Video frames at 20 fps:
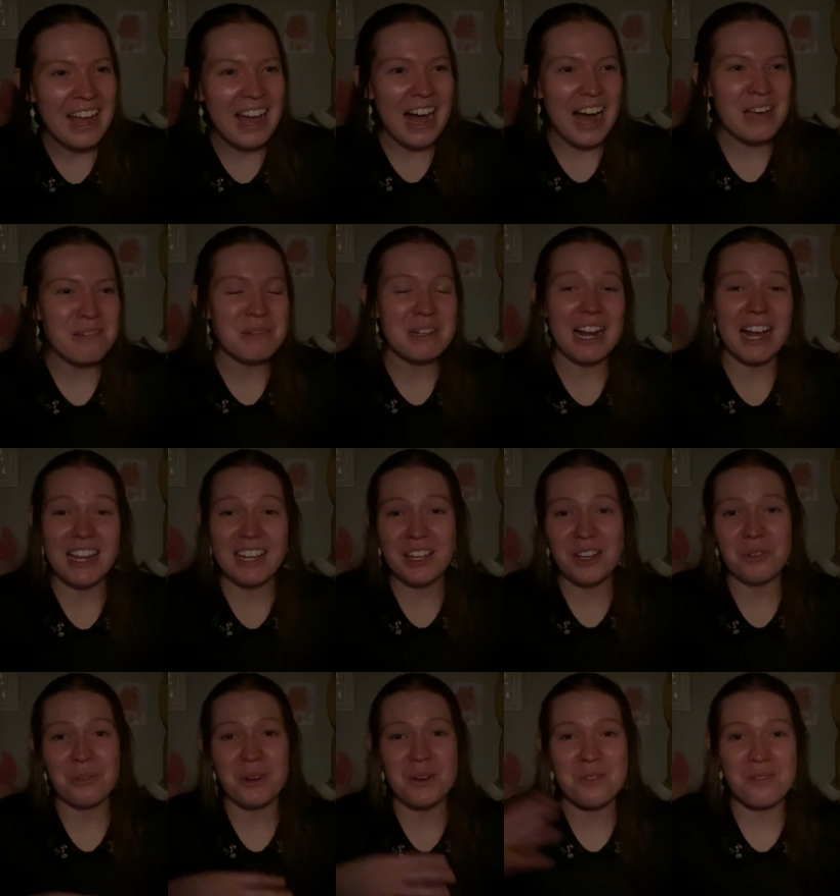I mean, I get
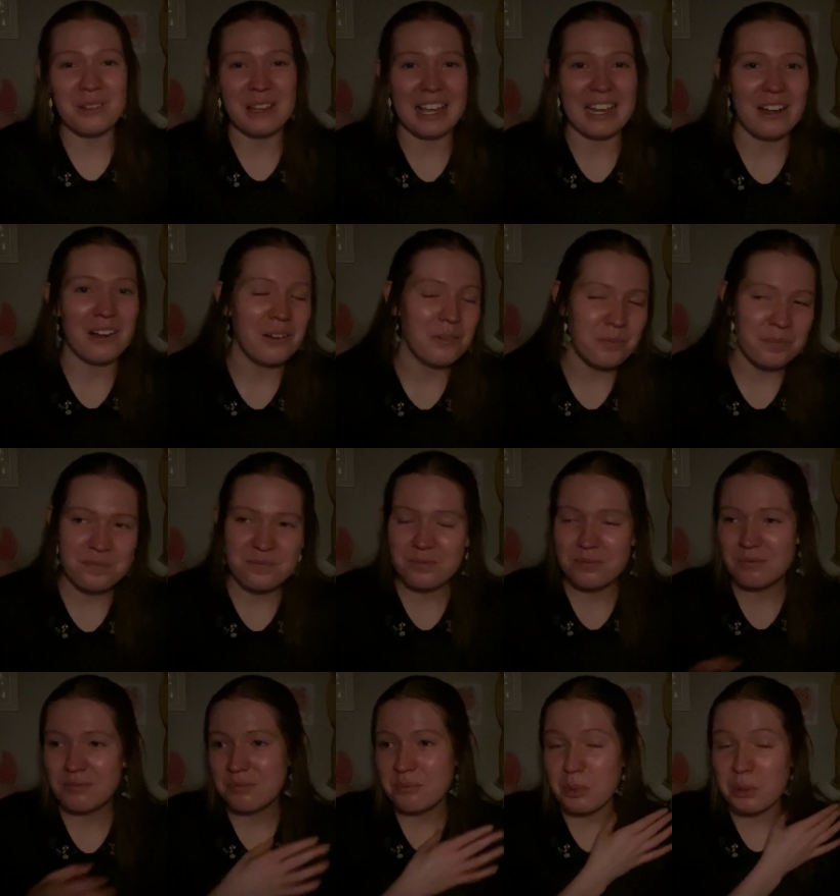rid of like
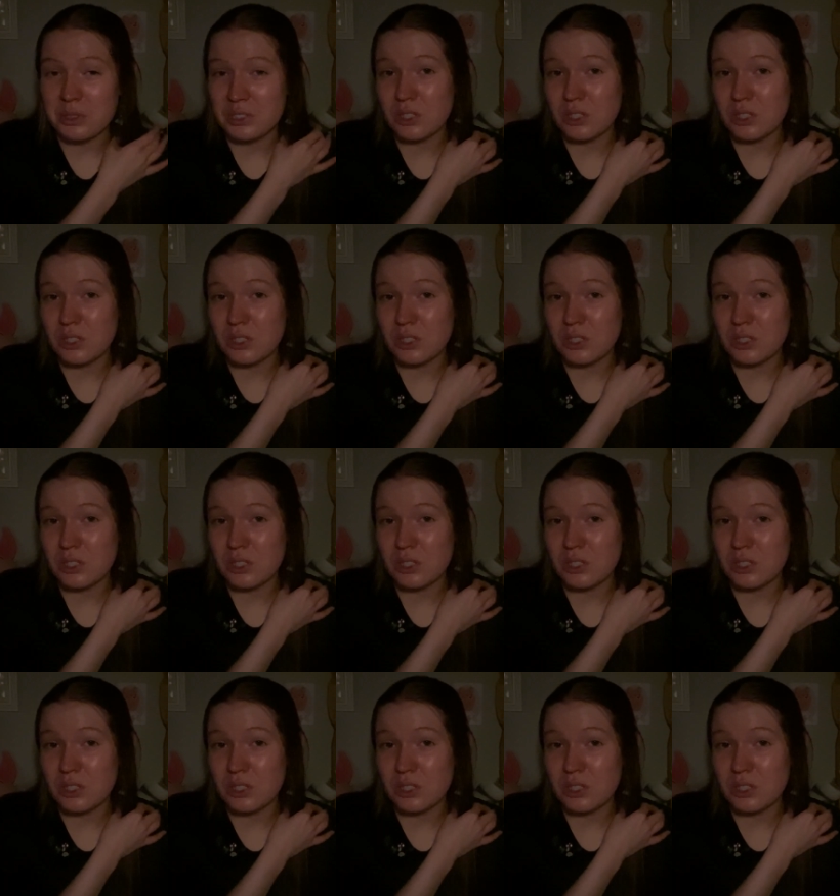books